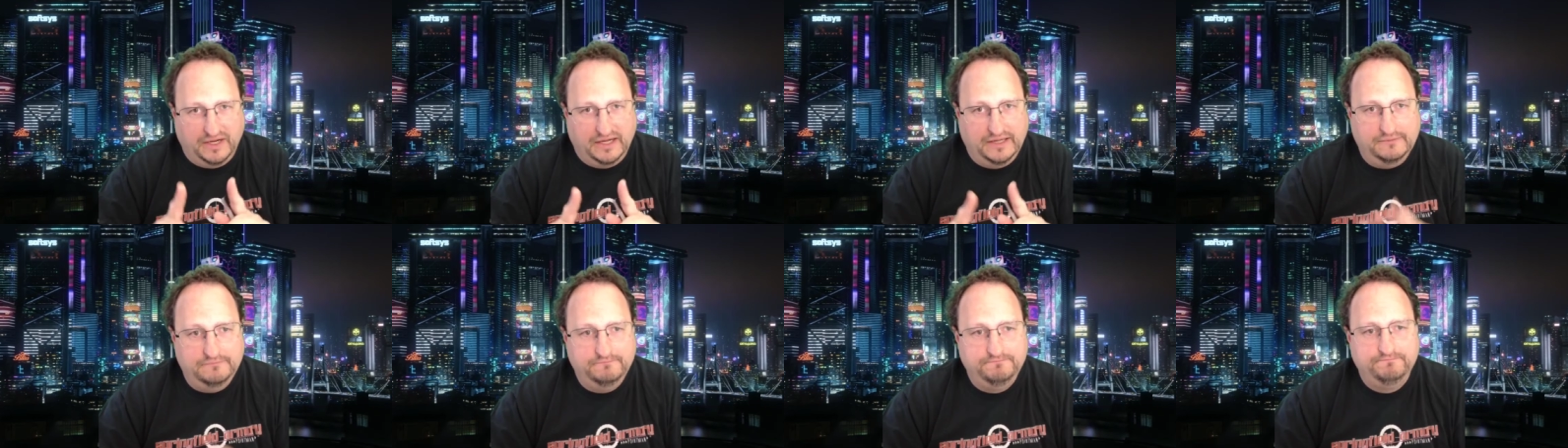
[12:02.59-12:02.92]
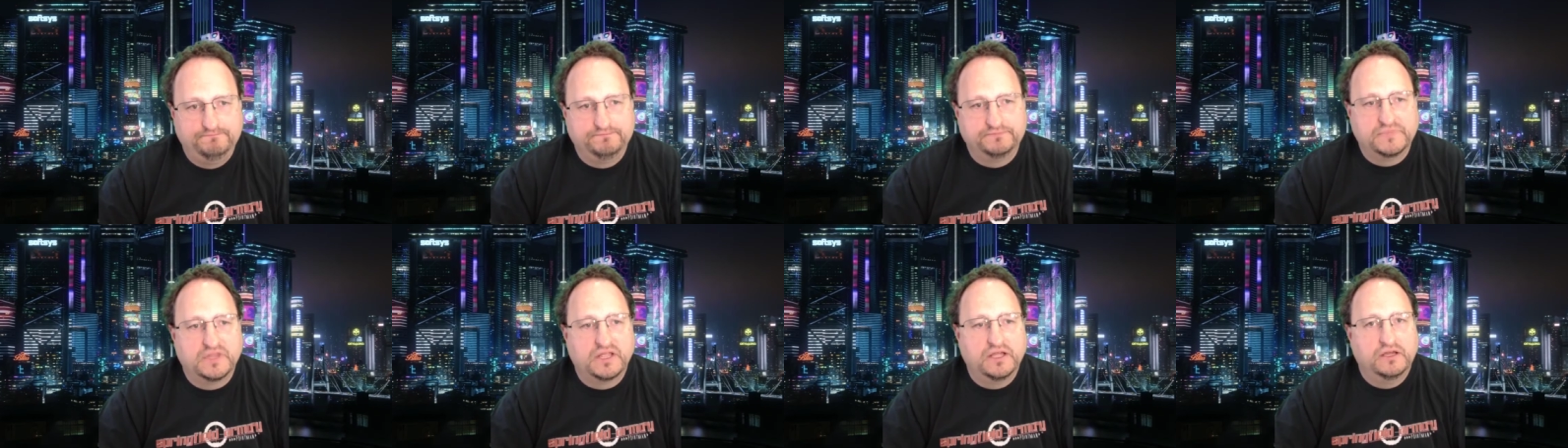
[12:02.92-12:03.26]
But
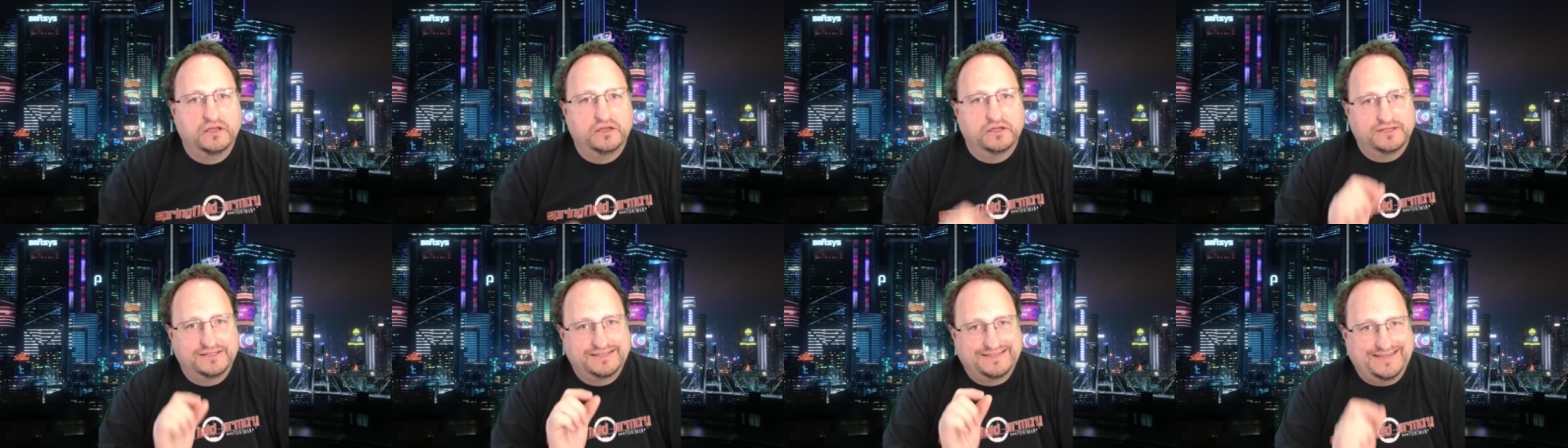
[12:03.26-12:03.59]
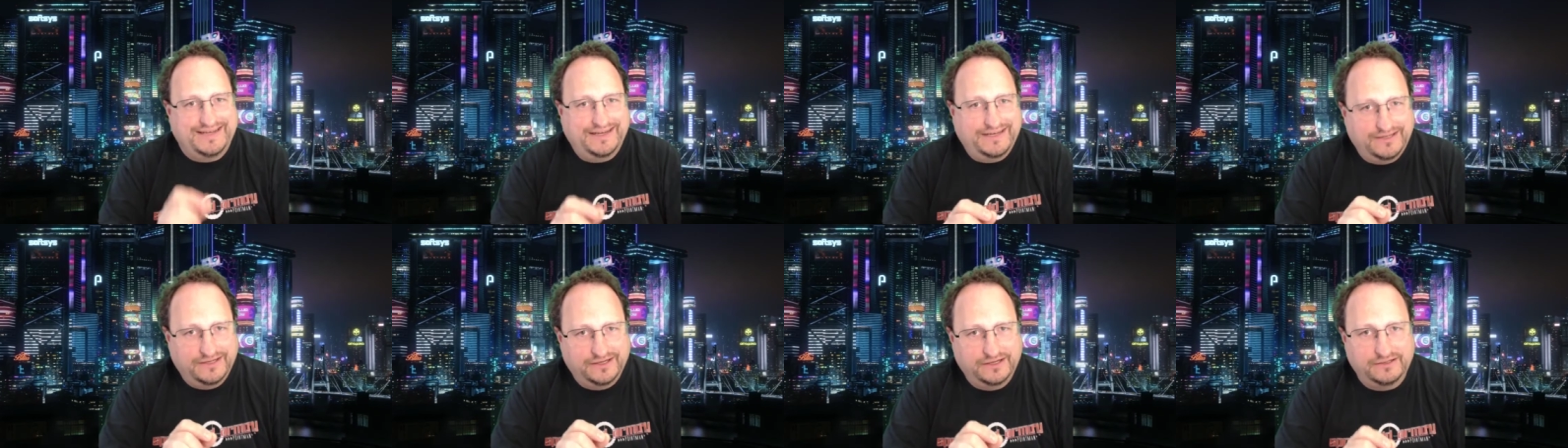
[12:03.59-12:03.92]

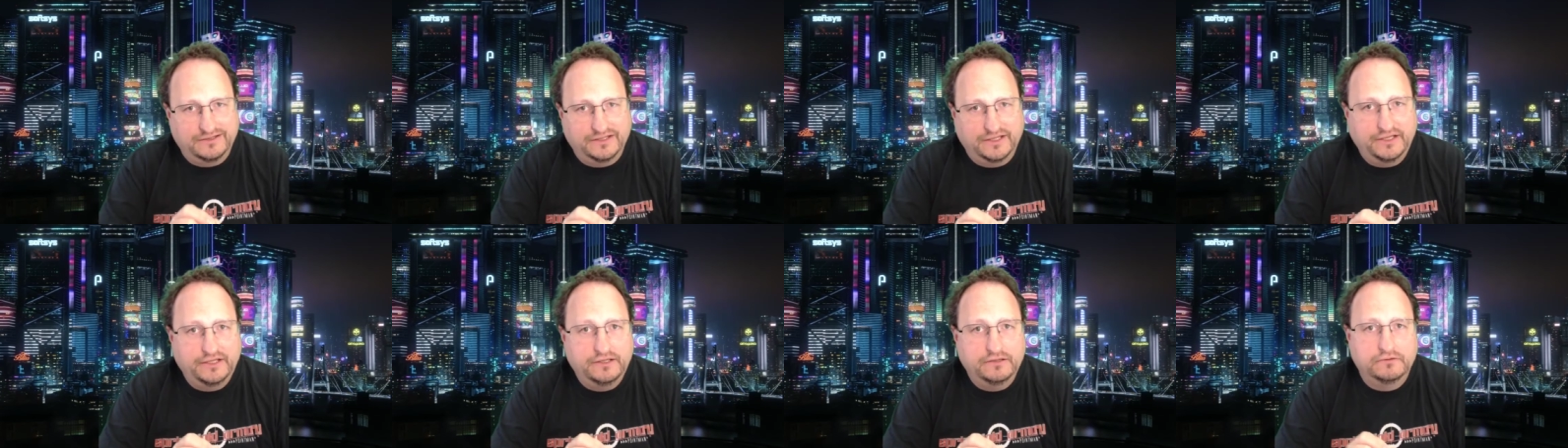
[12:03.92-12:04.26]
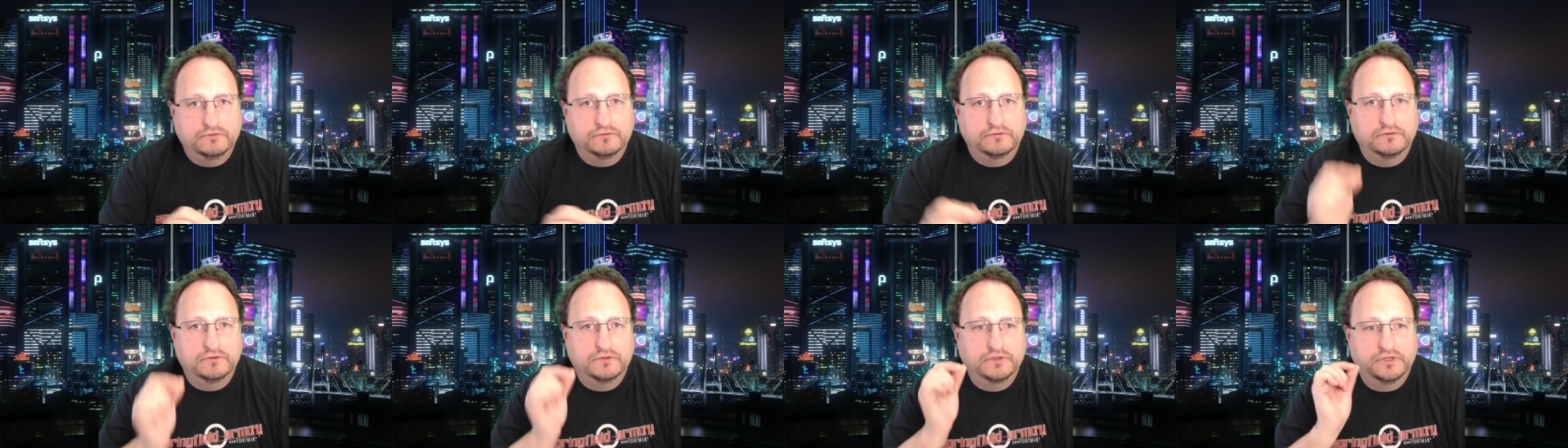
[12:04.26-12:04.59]
technically,
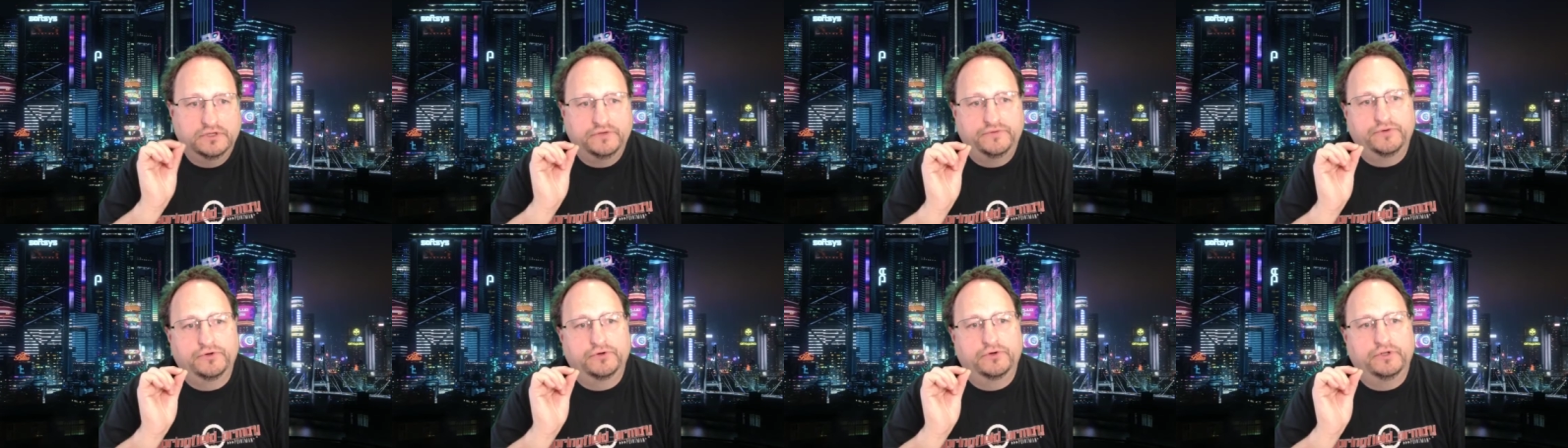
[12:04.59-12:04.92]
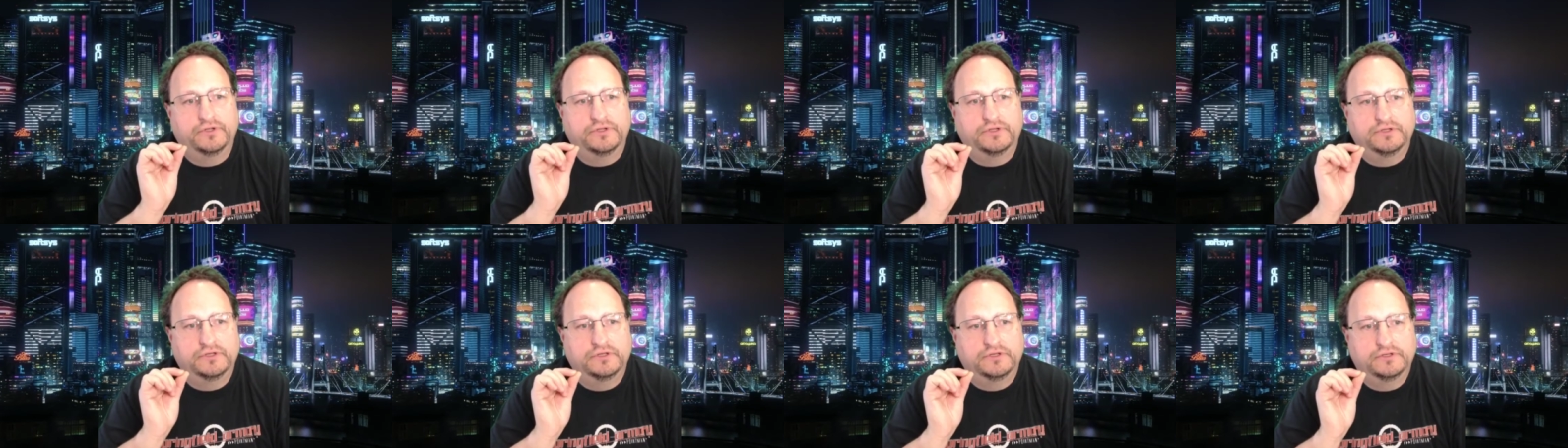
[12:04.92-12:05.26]
if
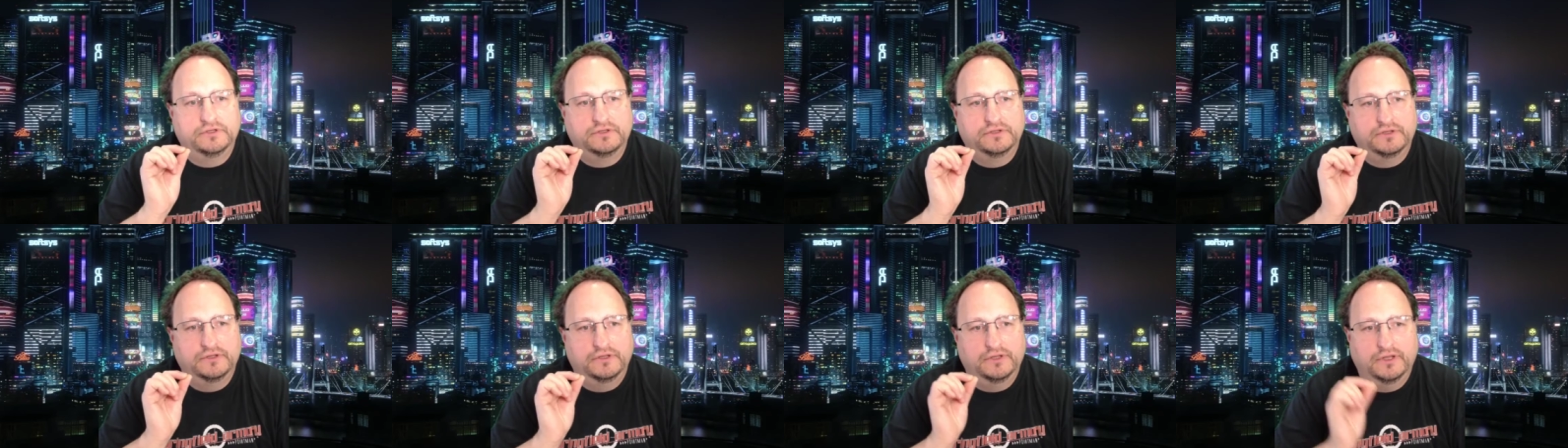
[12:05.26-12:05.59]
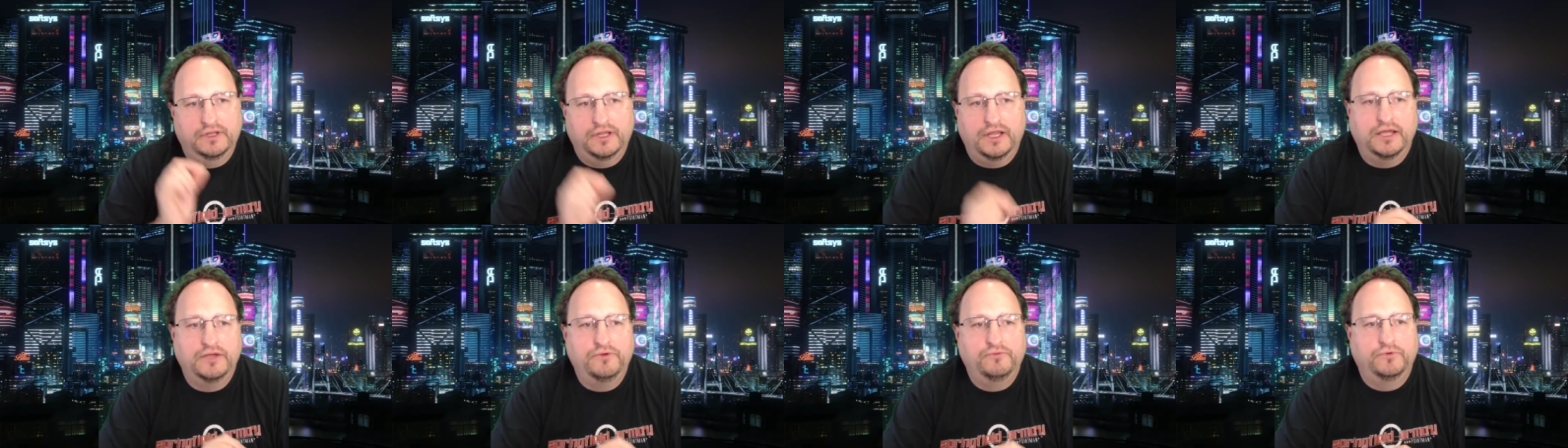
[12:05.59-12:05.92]
you're in
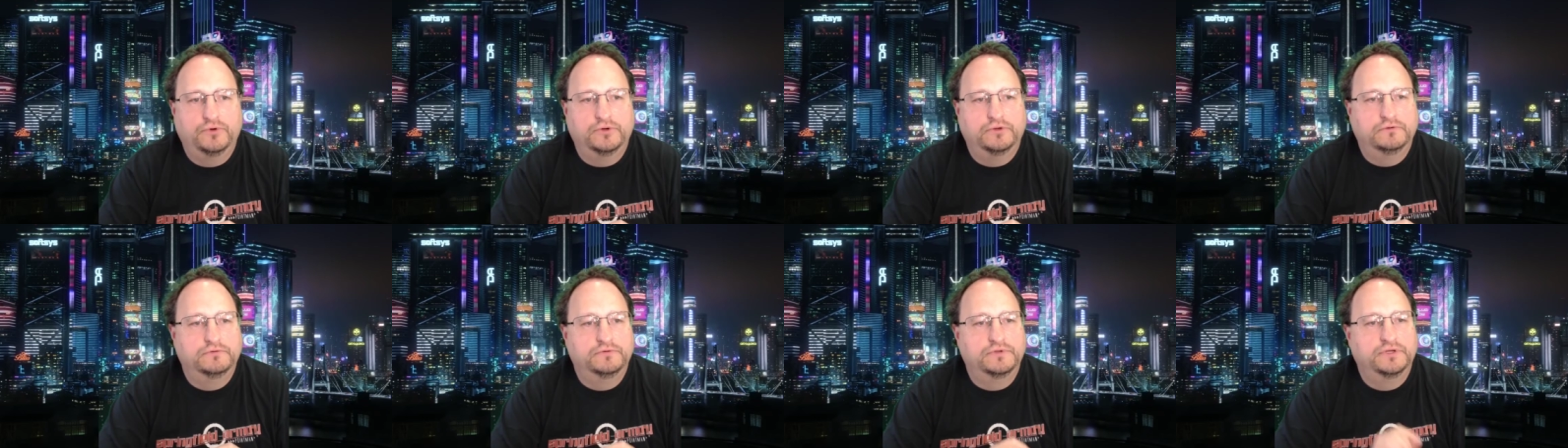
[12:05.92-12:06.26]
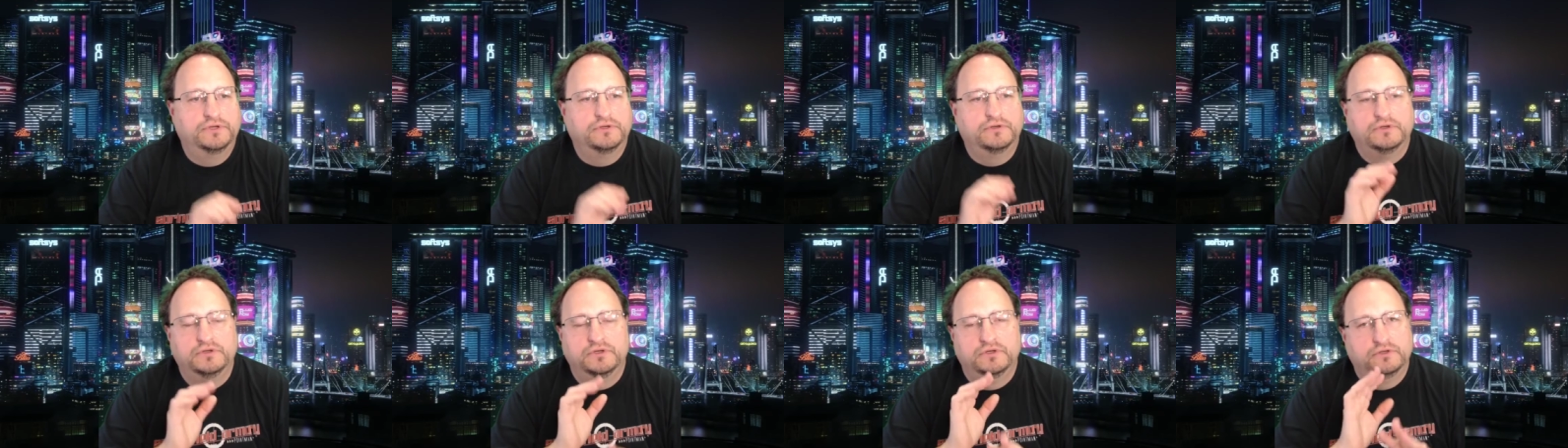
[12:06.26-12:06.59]
light
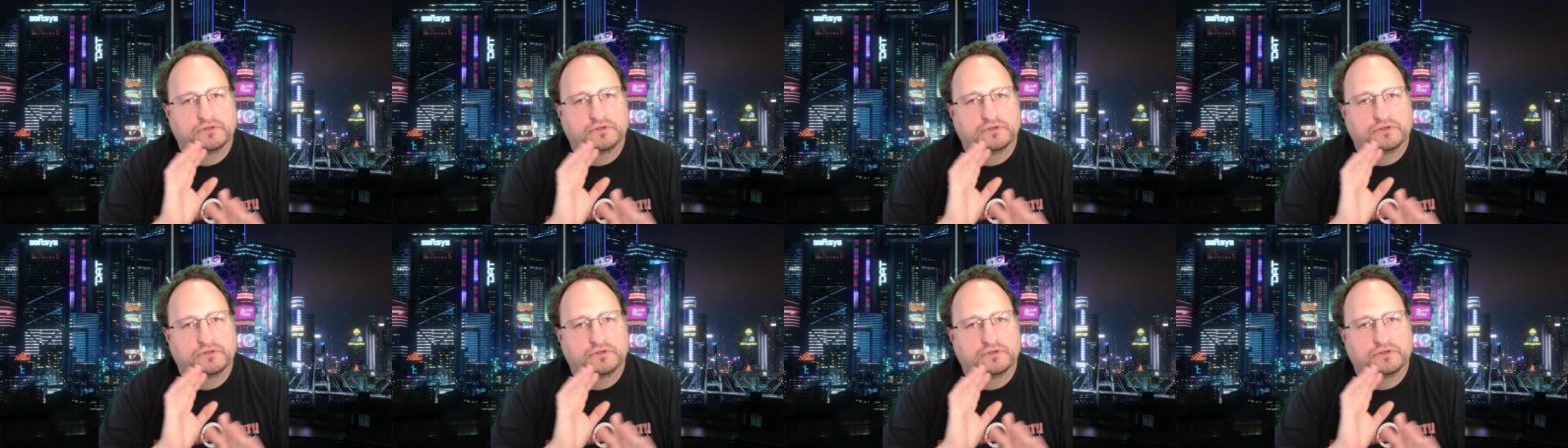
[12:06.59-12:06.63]
wound,